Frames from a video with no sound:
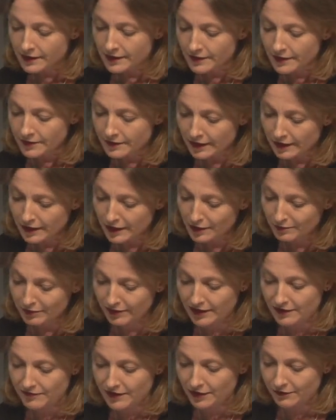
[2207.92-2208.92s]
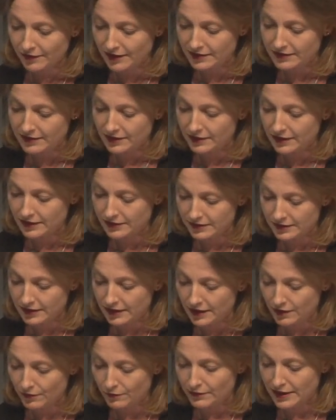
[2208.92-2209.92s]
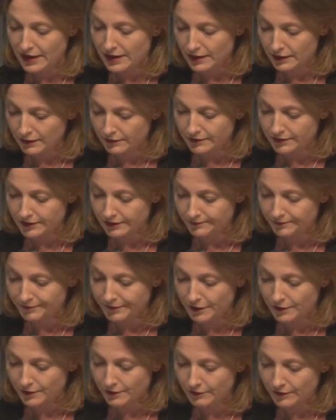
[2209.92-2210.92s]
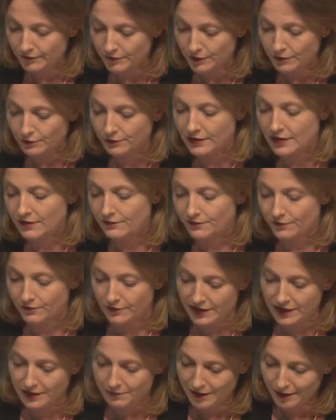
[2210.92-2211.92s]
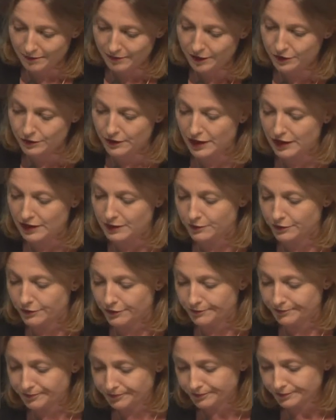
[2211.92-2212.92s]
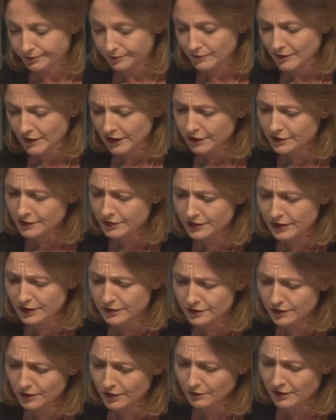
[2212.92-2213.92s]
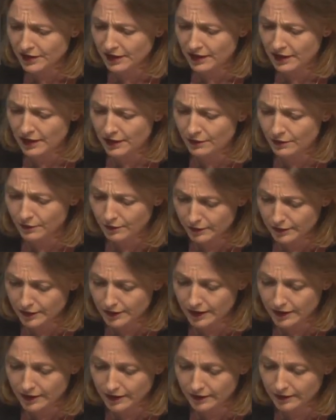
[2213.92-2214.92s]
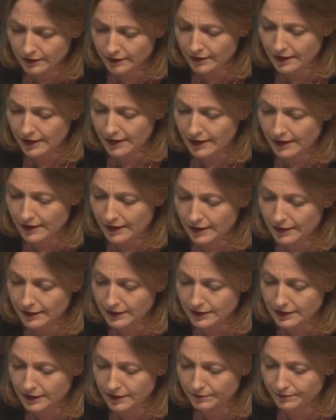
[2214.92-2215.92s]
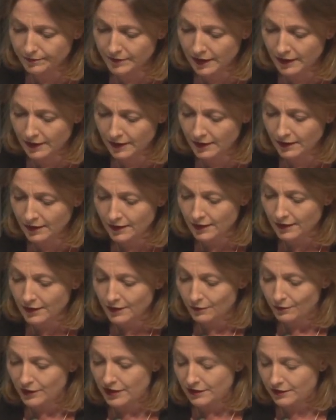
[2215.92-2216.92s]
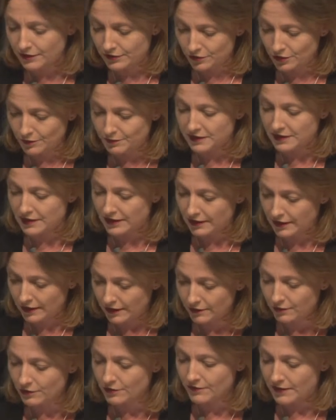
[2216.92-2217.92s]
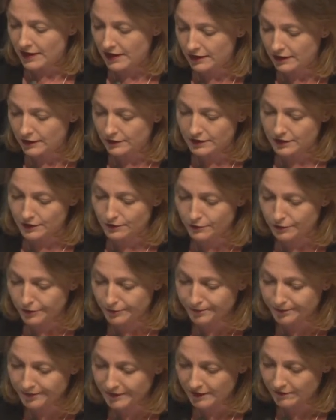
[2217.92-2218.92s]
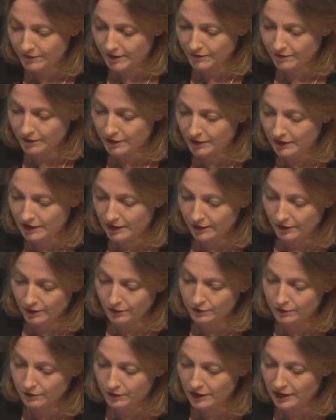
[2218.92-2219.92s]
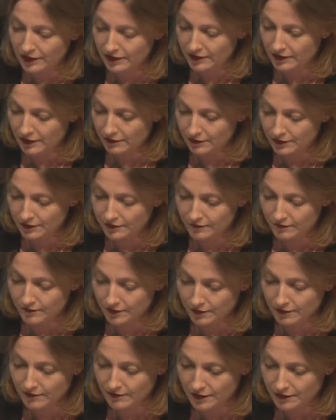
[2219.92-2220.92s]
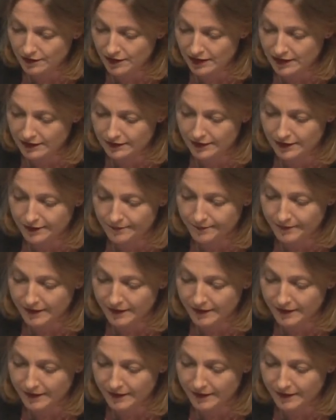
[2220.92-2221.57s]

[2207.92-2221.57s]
They can't believe how easy it is to get around. You know, we've got all that free public transport. You just need to know where to get on, okay, and where the stops are to get off at, and so on. If you've got that local guide there, it is very, very easy.